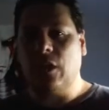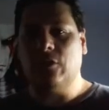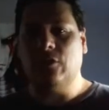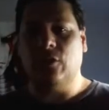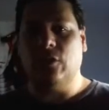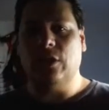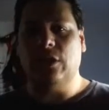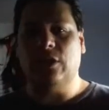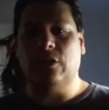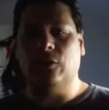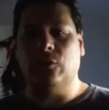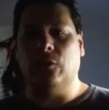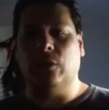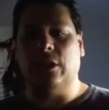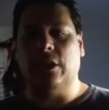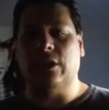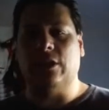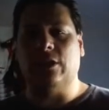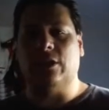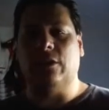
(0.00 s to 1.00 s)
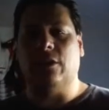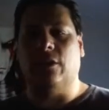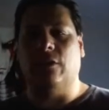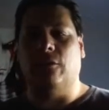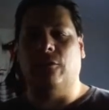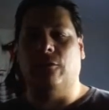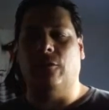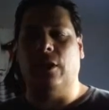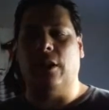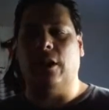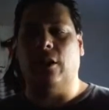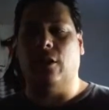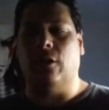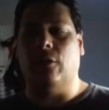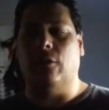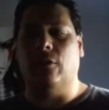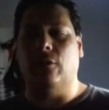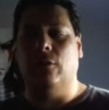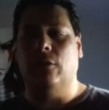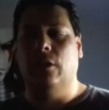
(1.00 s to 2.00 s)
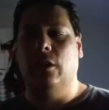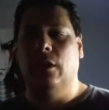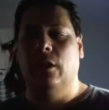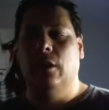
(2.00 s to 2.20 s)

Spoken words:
So this is really just a video